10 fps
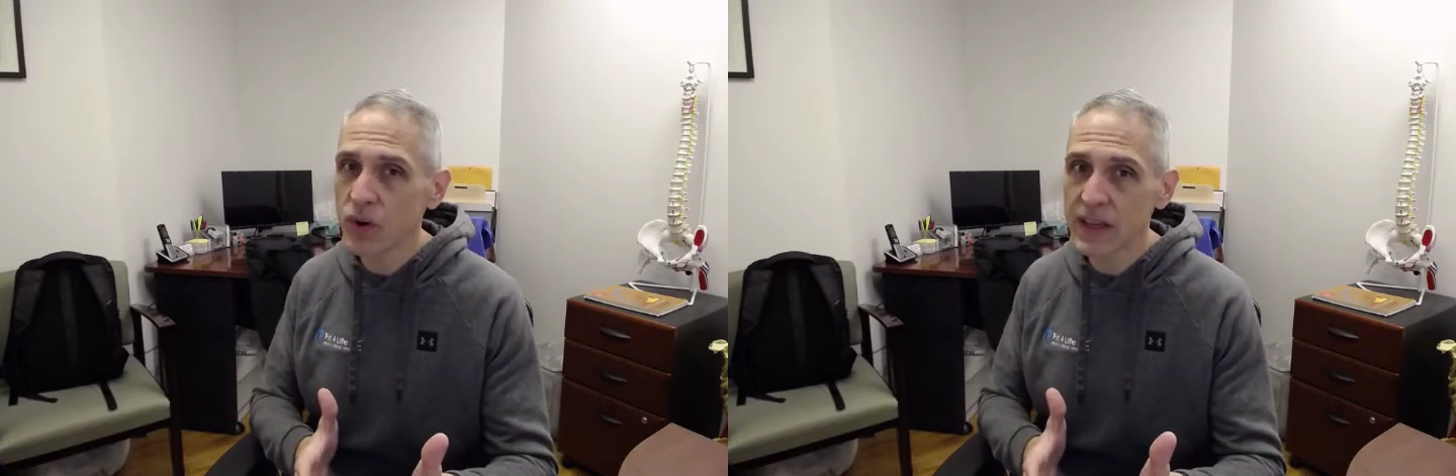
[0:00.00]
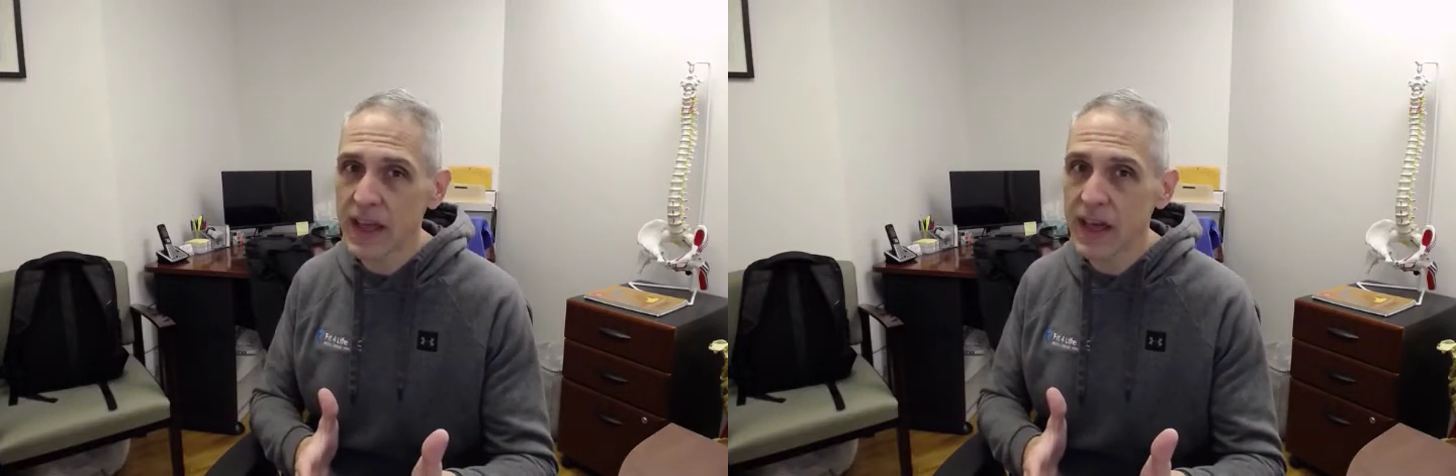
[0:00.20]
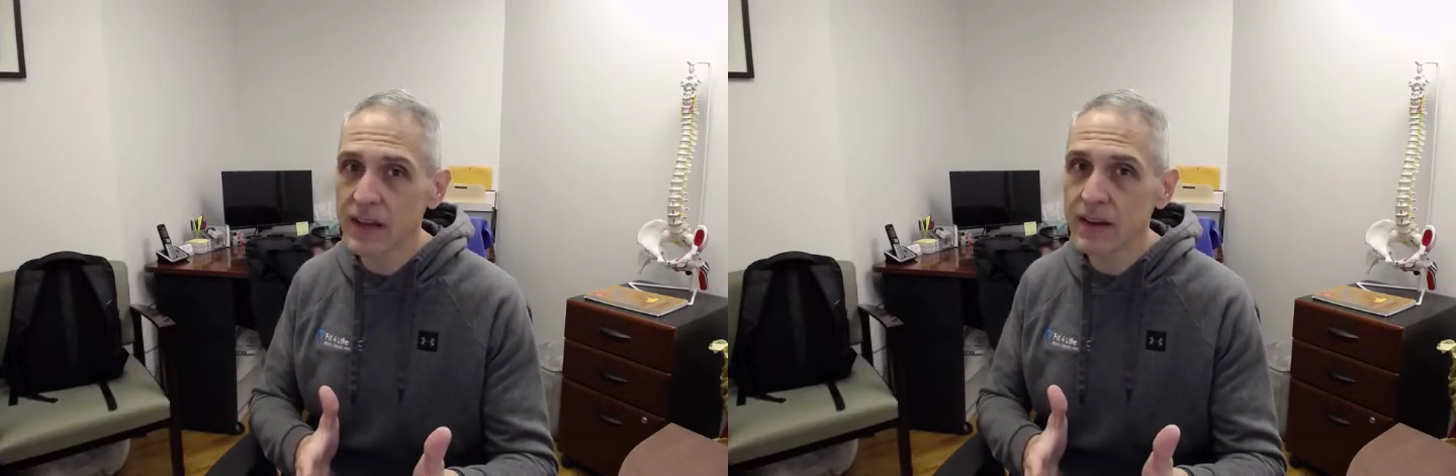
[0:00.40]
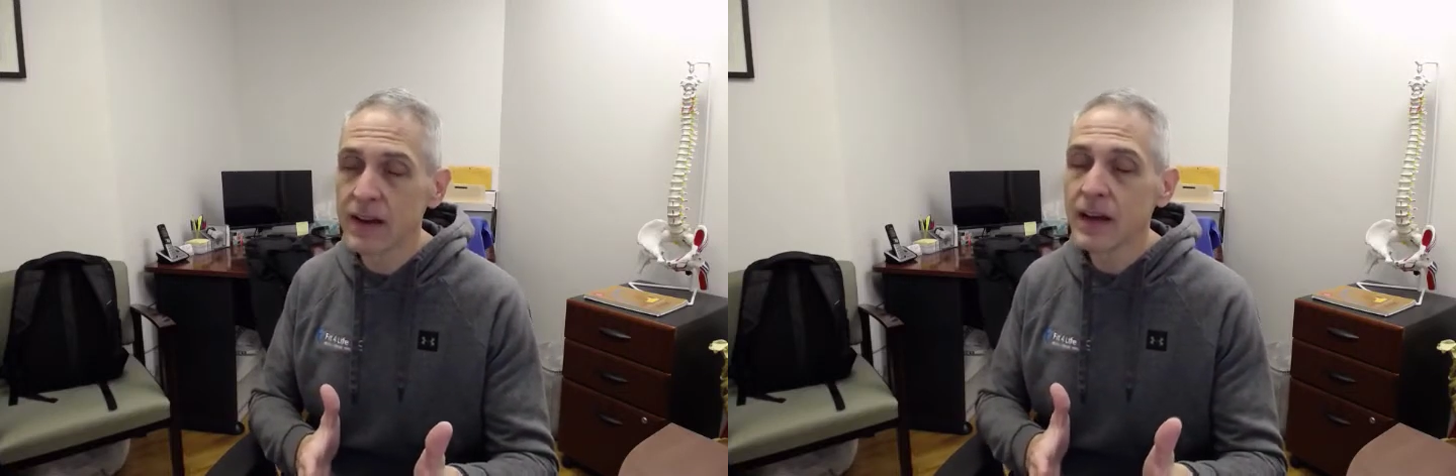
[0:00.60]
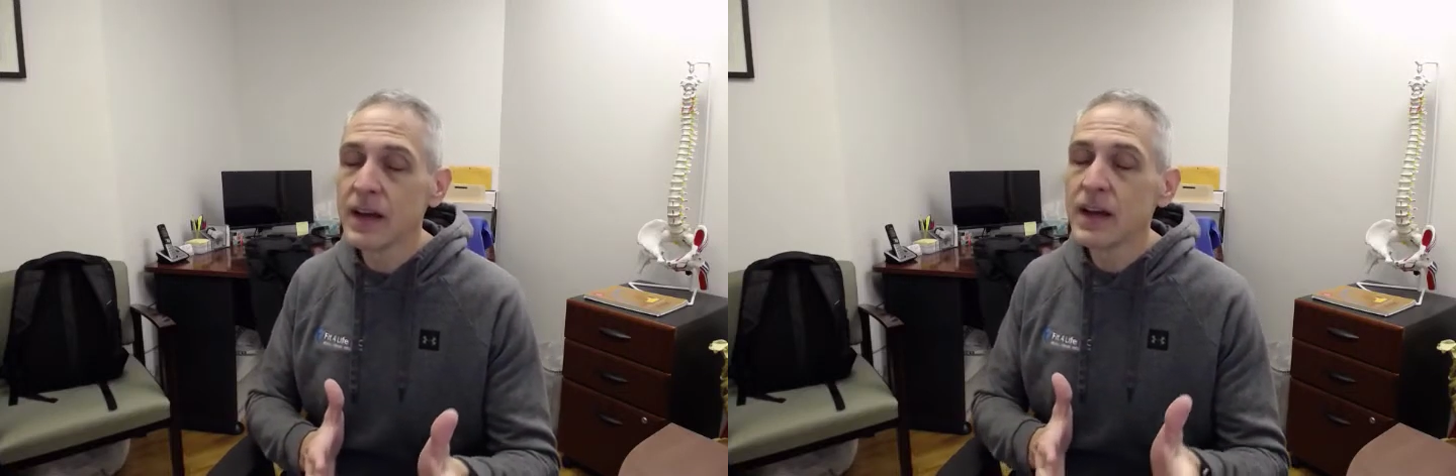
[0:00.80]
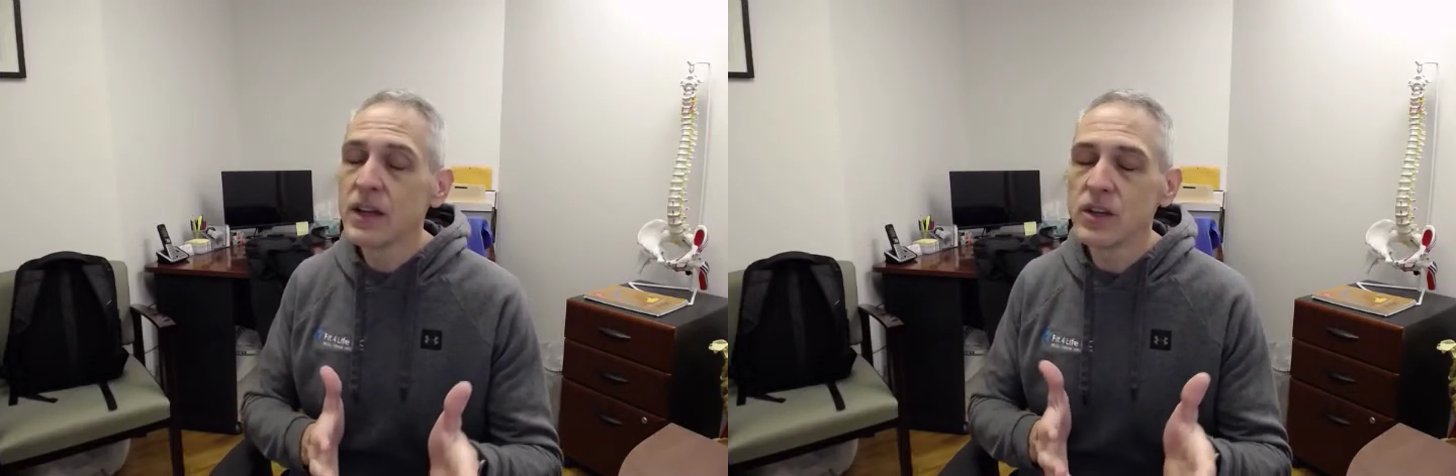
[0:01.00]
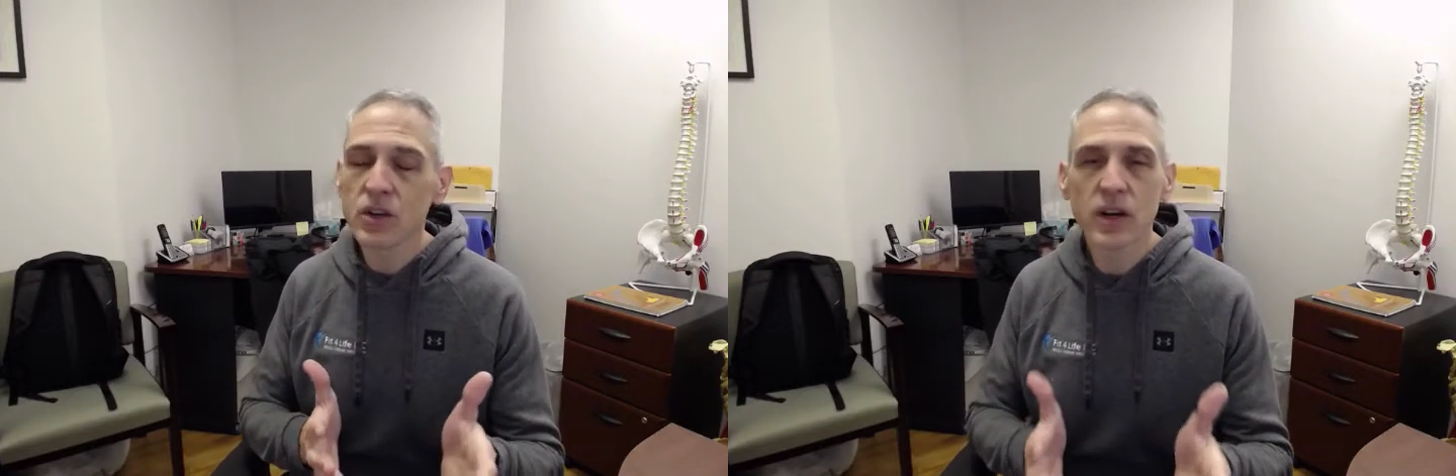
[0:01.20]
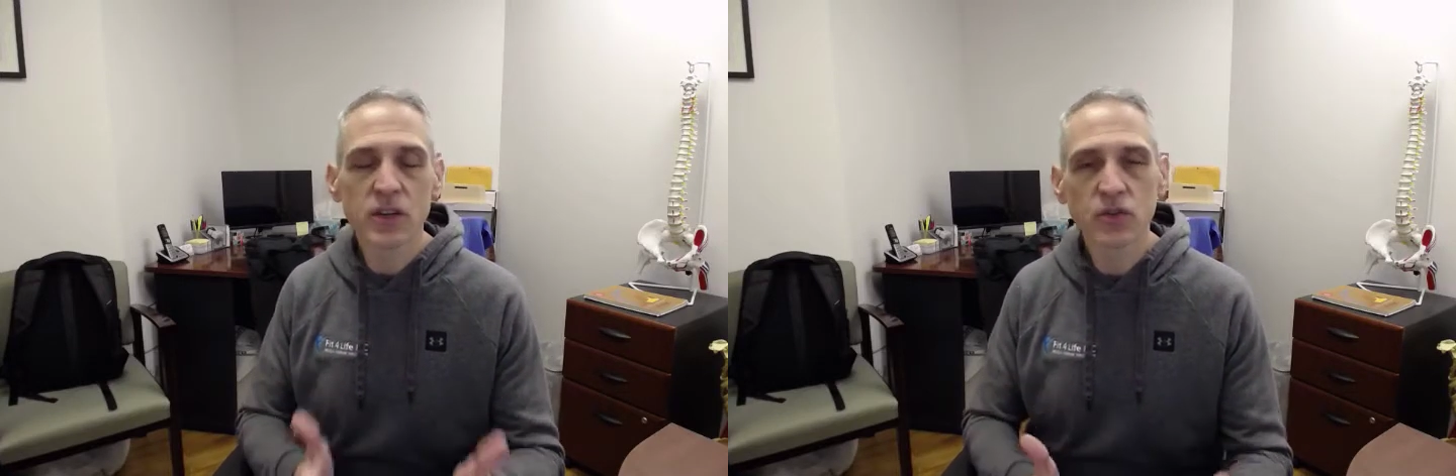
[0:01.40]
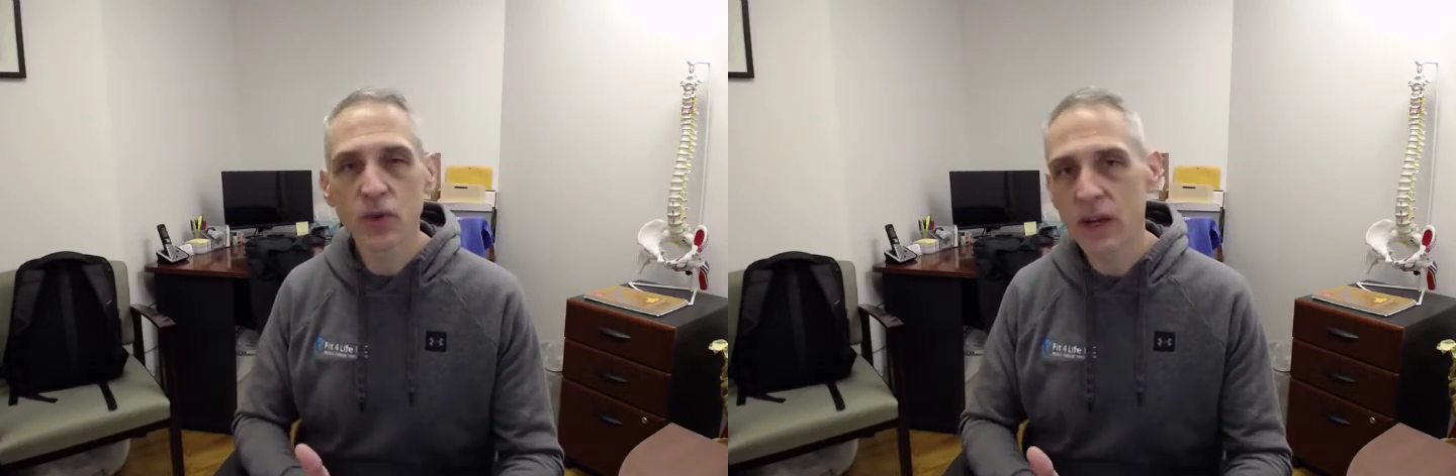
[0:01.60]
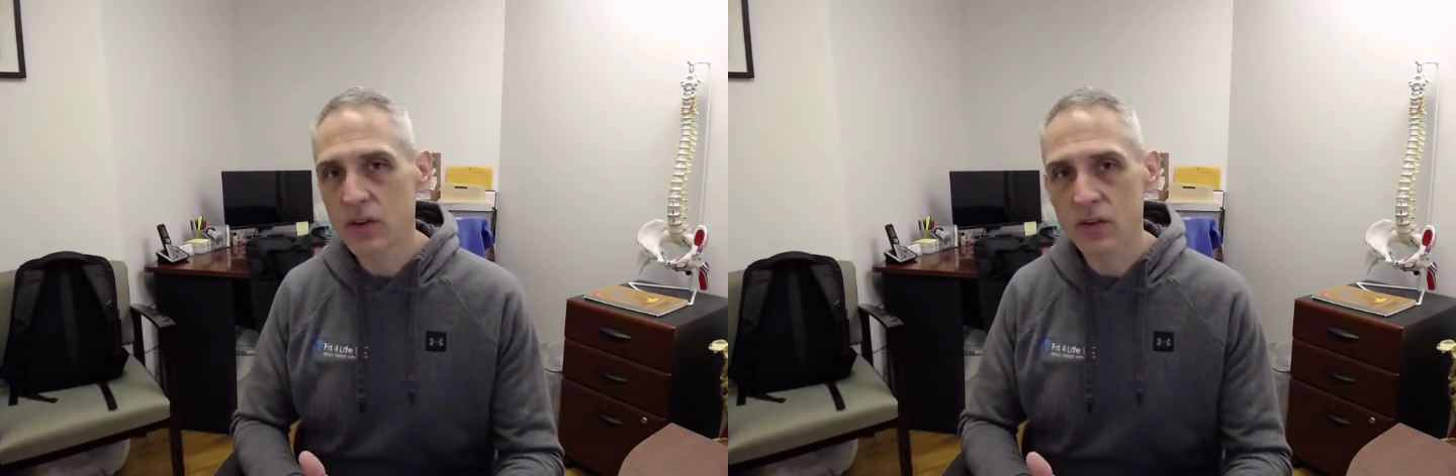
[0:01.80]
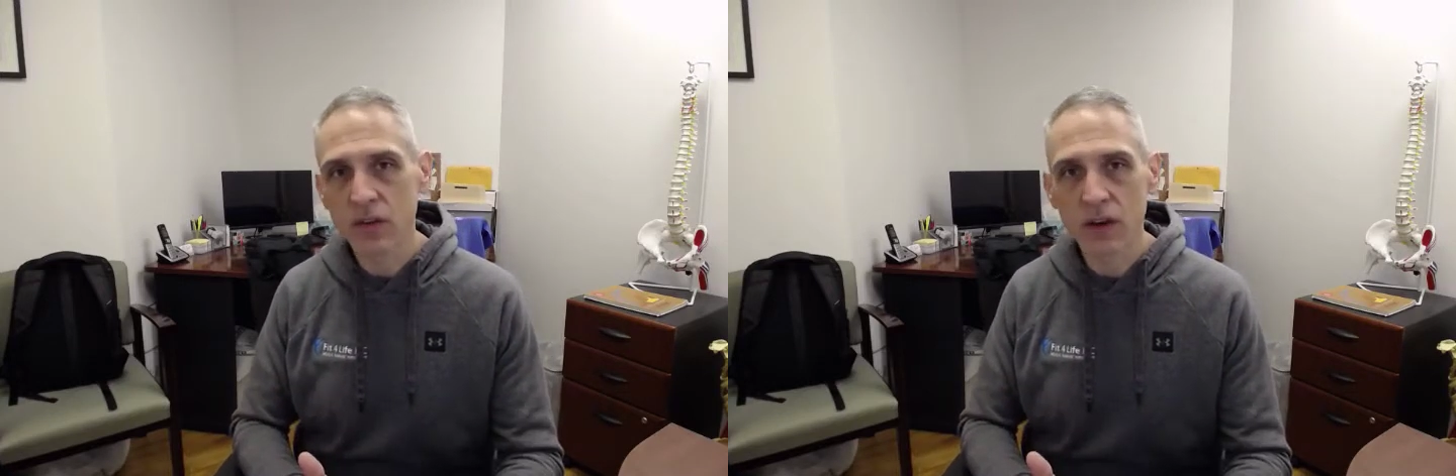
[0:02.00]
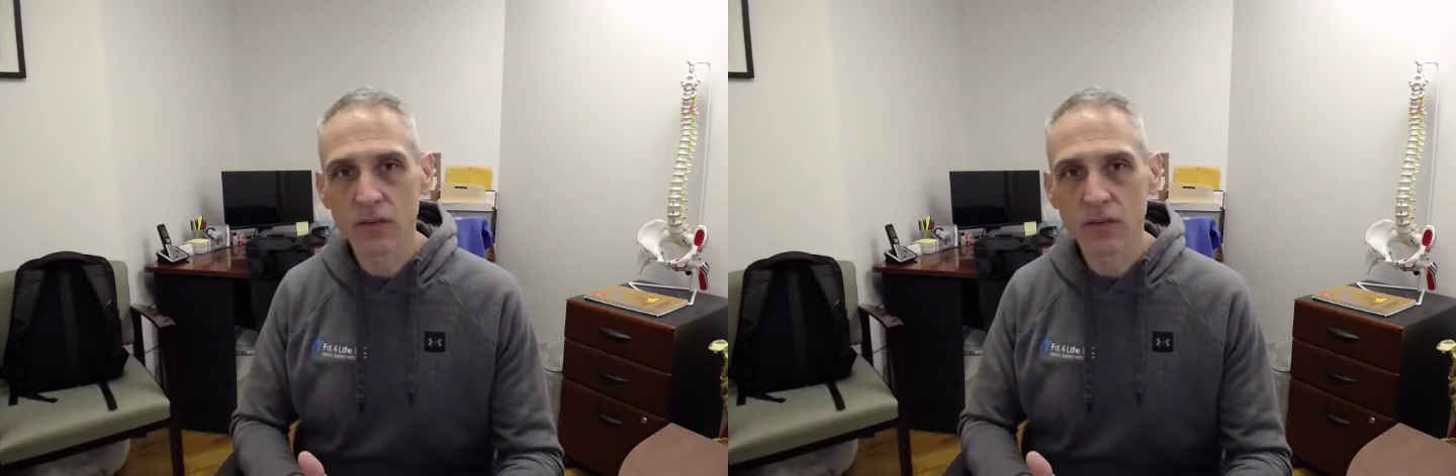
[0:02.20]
again. You're going to strain yourself.